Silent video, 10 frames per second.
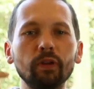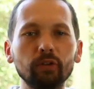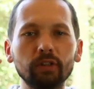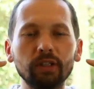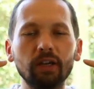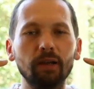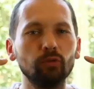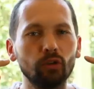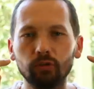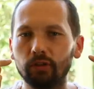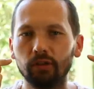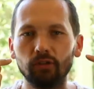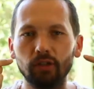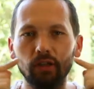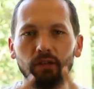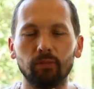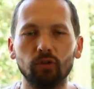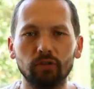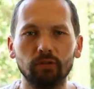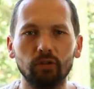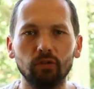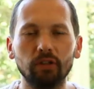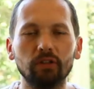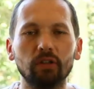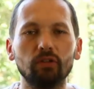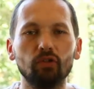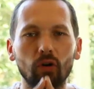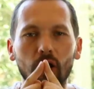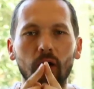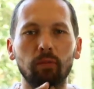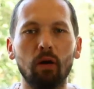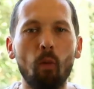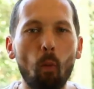You see, I'm not using cheeks, I'm using just jaw up.